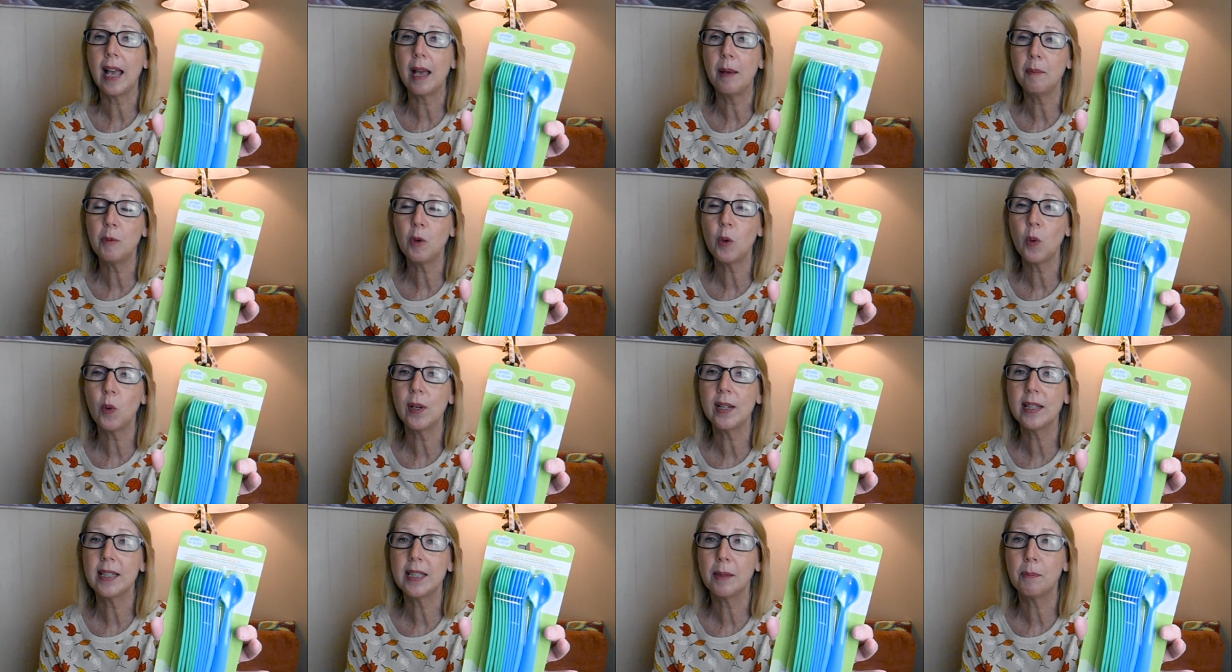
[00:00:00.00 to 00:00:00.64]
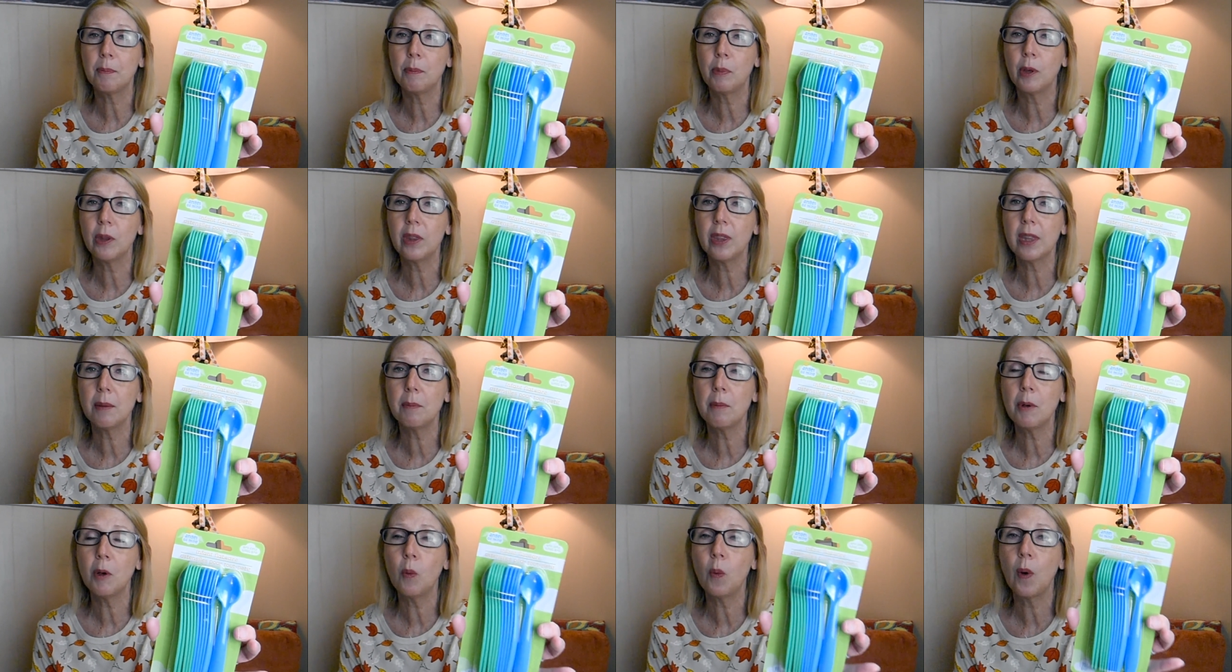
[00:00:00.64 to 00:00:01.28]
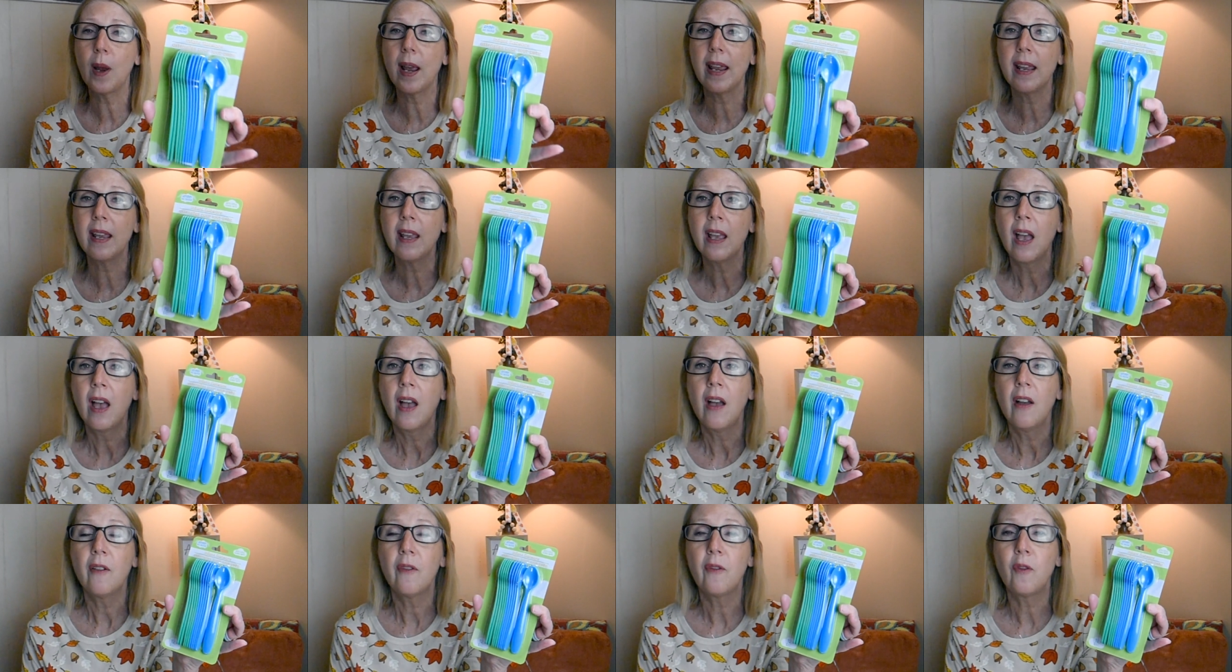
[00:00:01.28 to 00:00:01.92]
I'm going to put them away
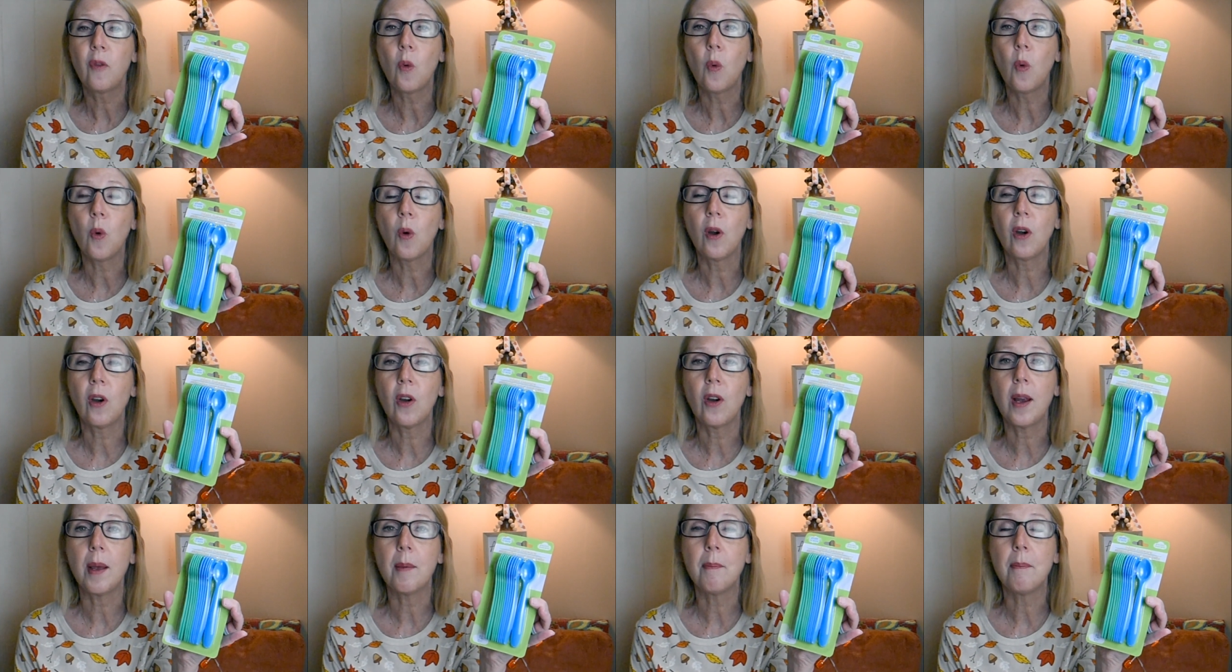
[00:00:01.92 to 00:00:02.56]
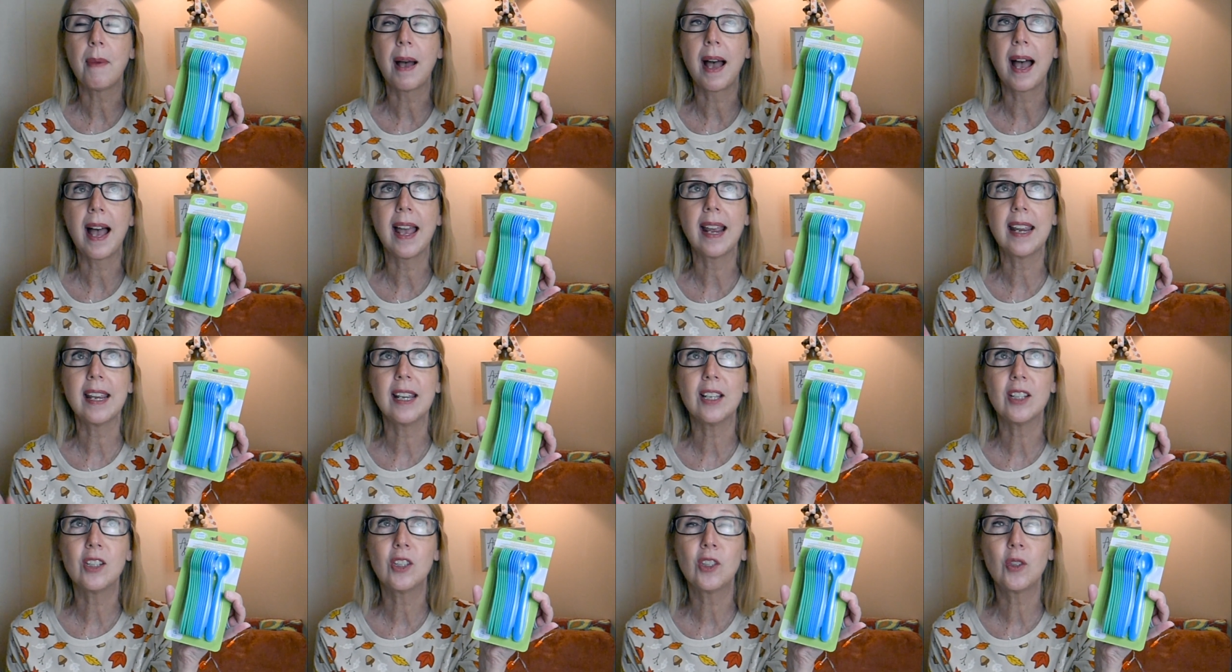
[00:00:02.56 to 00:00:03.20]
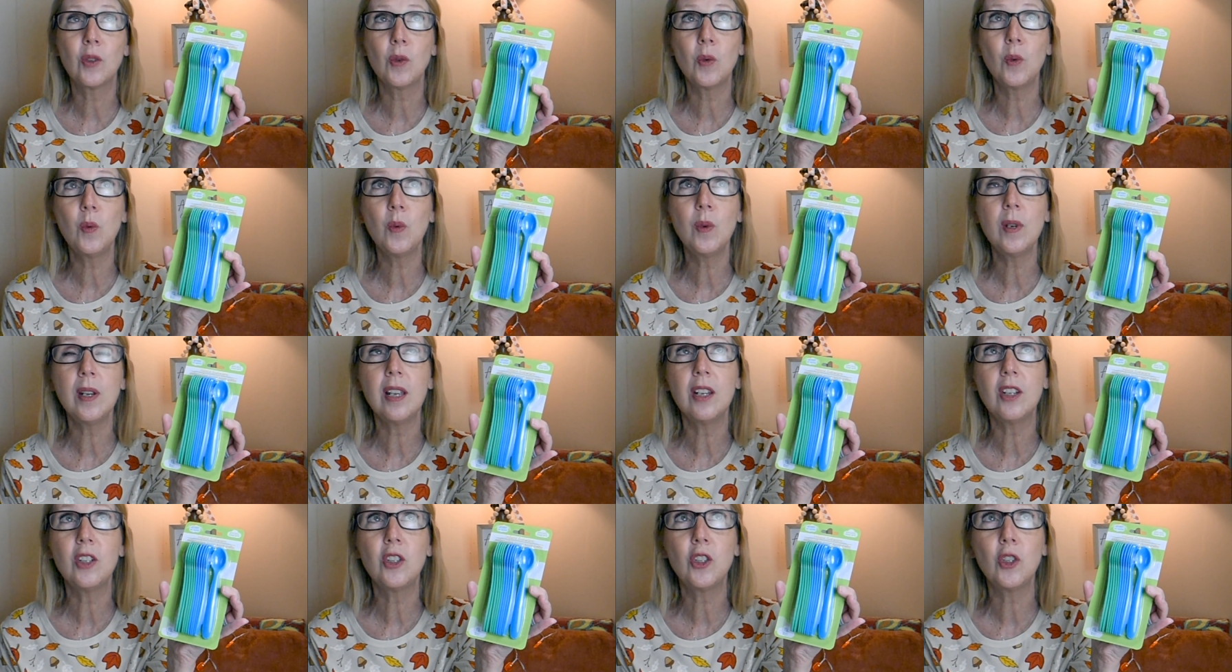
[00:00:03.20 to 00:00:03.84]
for my
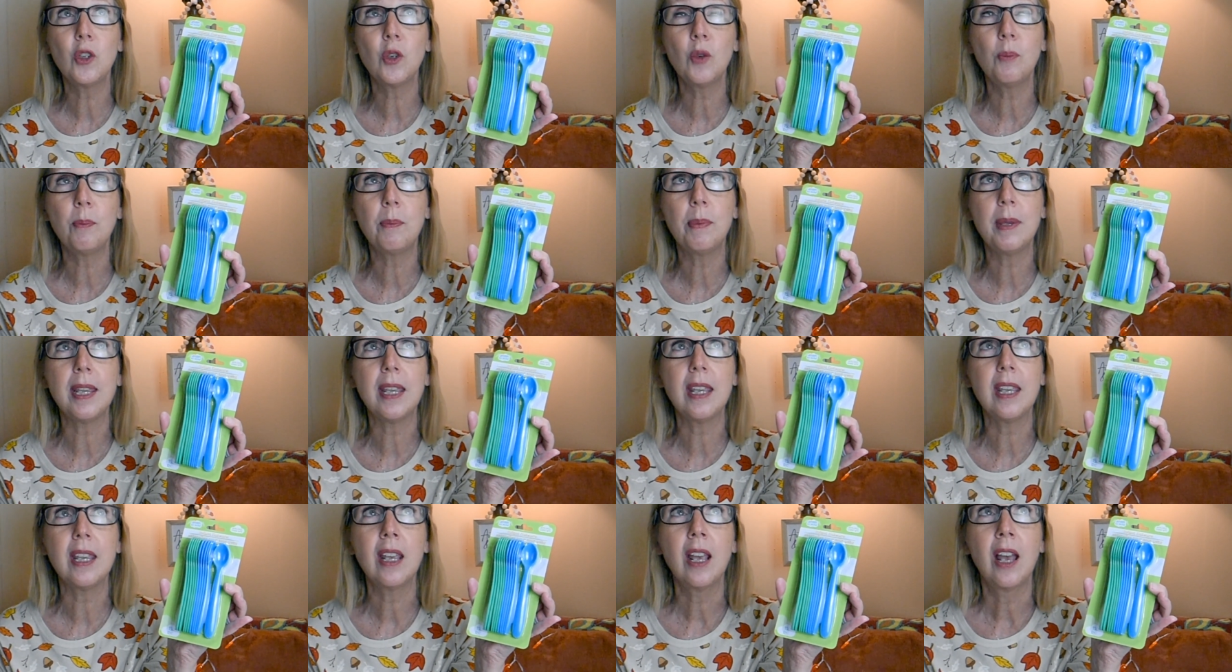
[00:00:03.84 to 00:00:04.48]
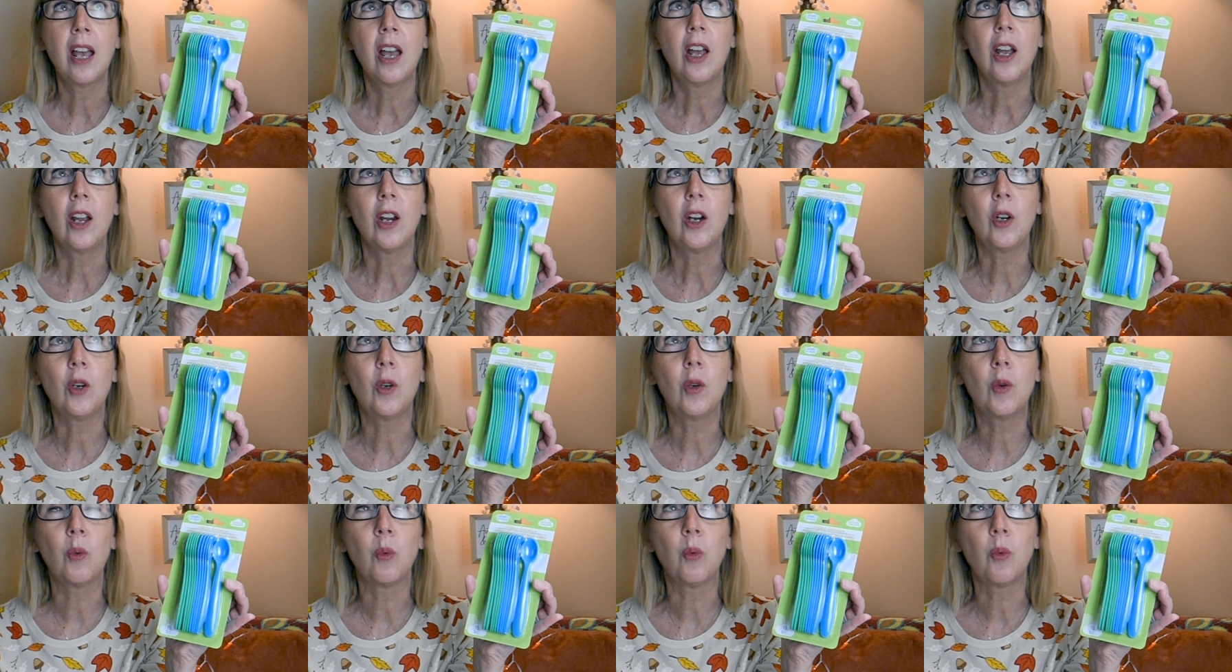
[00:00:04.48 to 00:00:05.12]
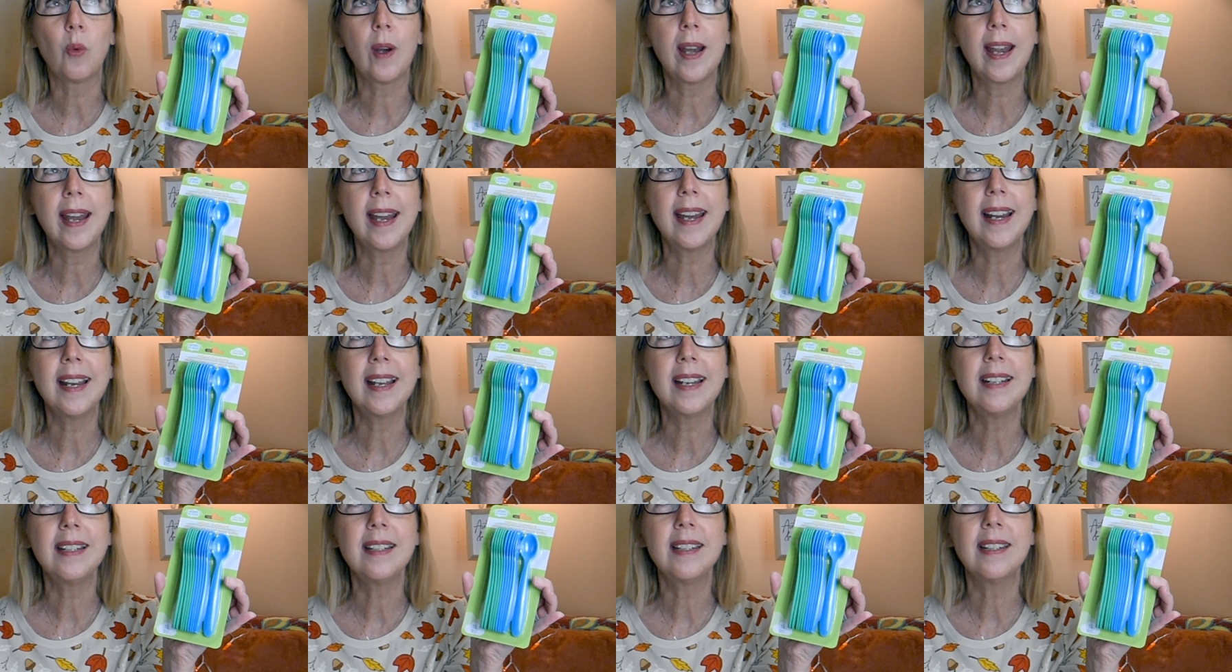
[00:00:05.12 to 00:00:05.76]
soon to be
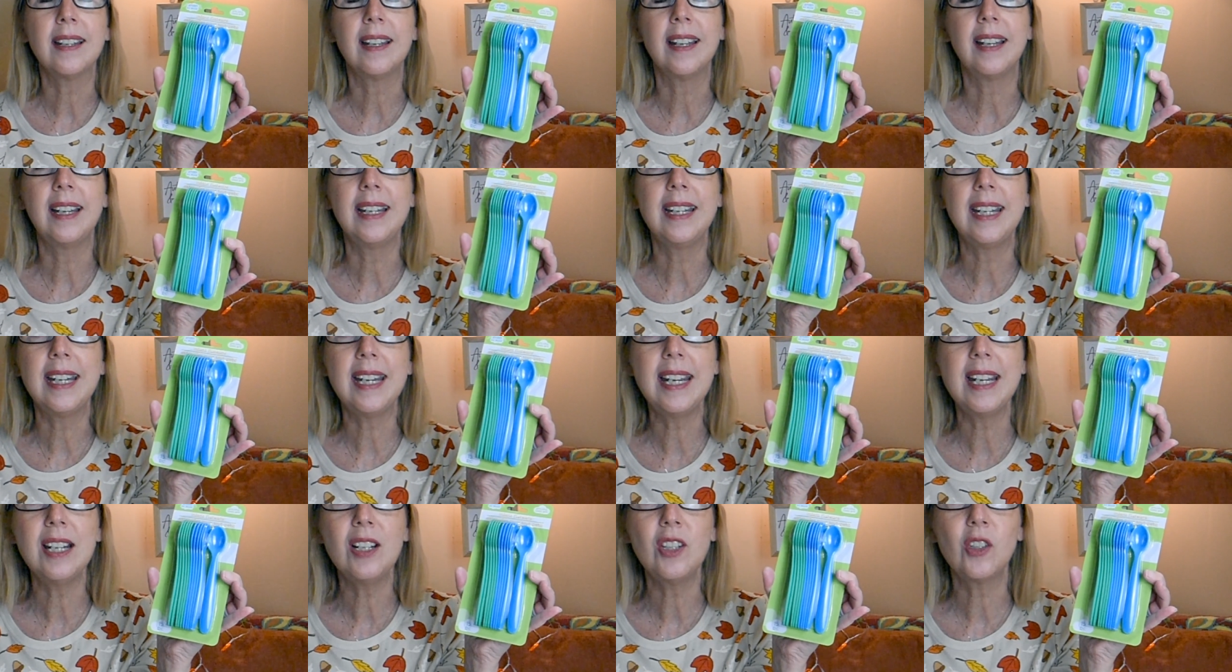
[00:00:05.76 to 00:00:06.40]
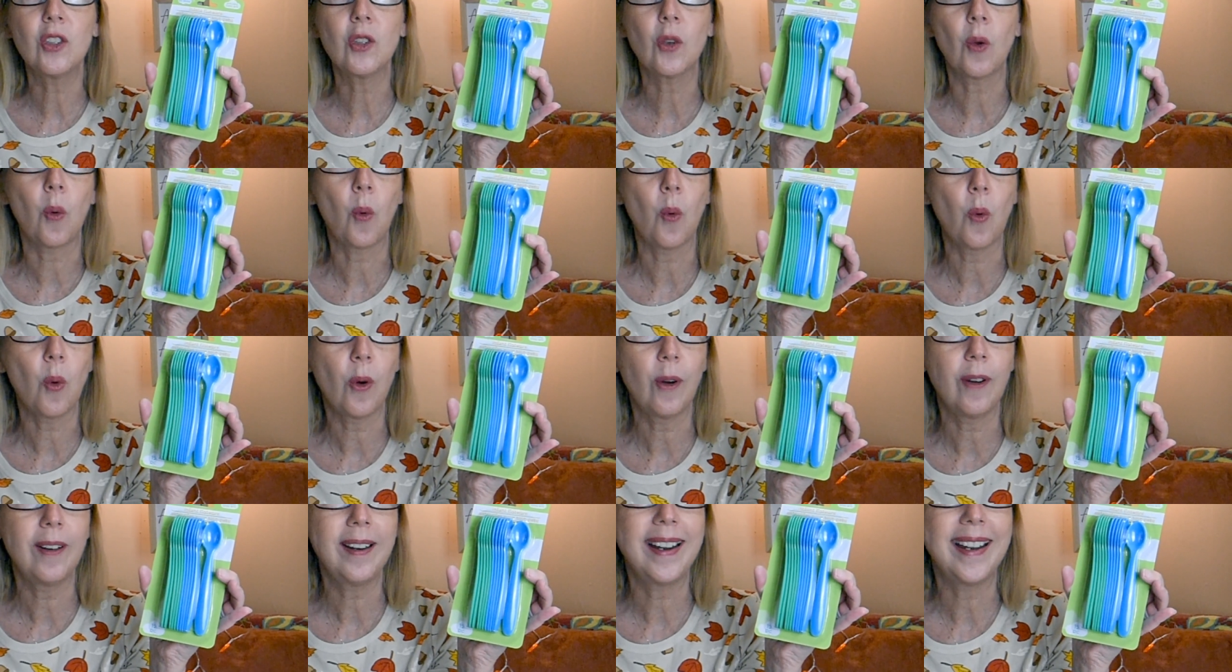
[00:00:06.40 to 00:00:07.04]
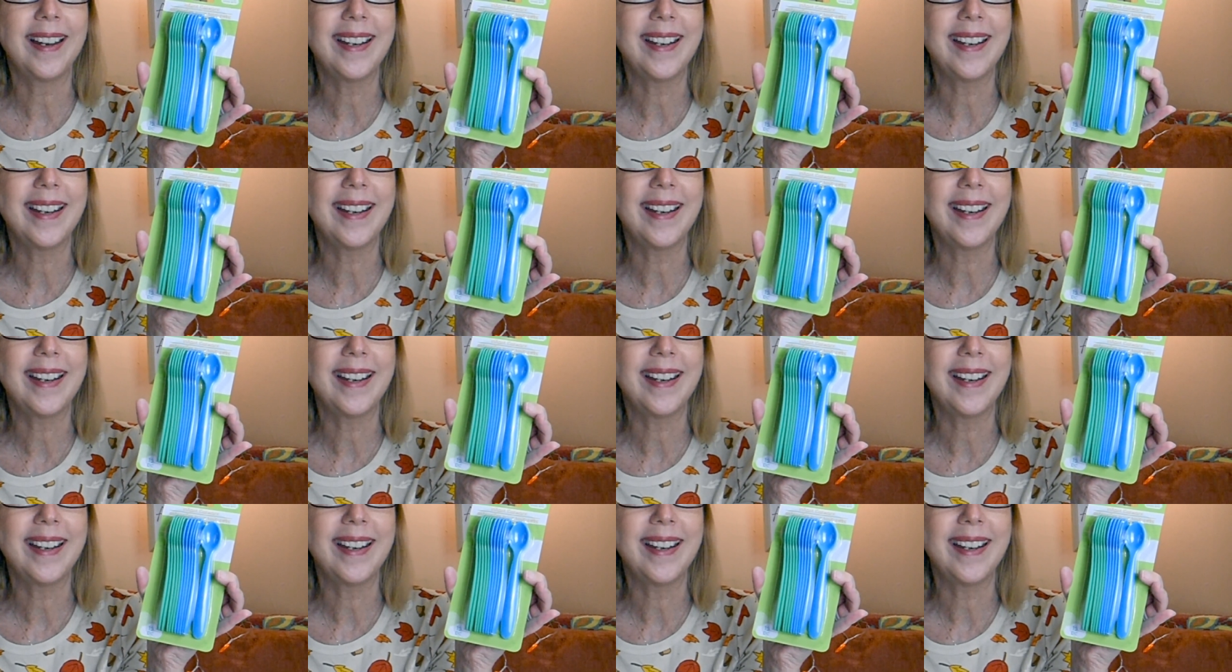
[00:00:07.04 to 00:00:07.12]
grand niece or